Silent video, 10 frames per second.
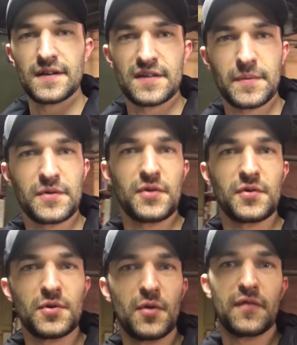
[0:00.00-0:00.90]
it's been a
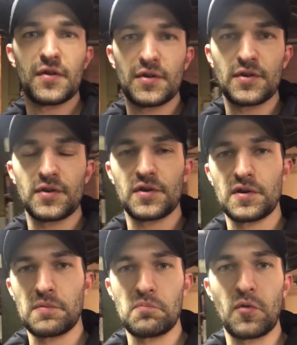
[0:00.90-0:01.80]
little
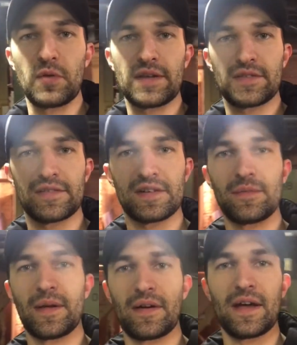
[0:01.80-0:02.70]
over a week since I
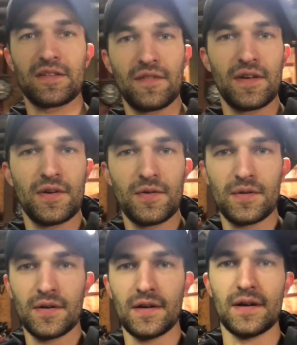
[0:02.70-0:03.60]
did my last video
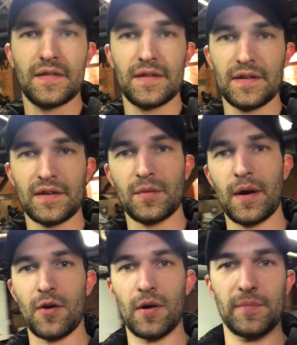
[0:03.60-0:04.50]
on the
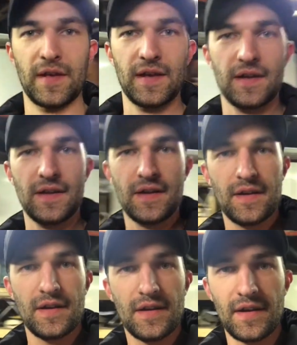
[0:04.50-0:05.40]
Camaro update.
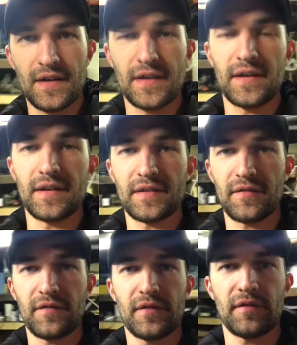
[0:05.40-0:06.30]
And
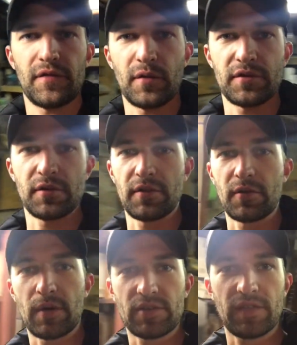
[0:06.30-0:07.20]
for those of you that
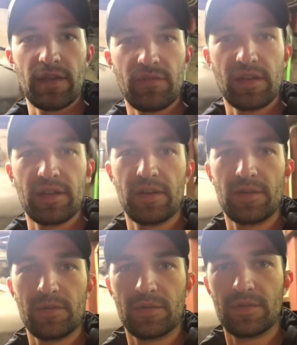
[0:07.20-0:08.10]
have watched that
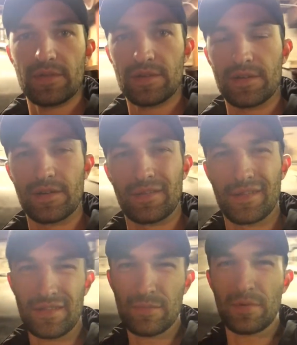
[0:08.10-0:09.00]
video, uh, there
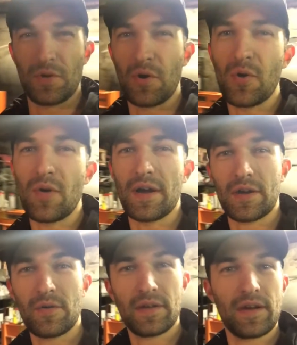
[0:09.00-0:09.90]
hasn't been a whole lot
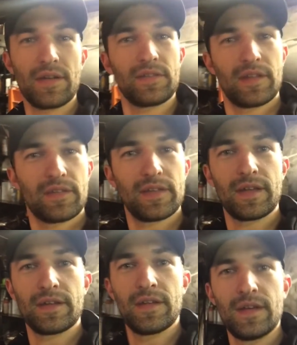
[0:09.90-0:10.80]
going on since
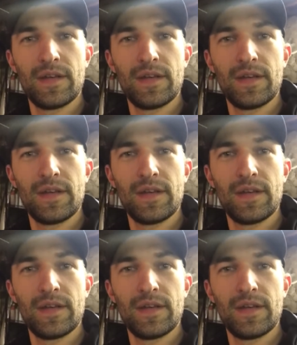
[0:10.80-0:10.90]
then.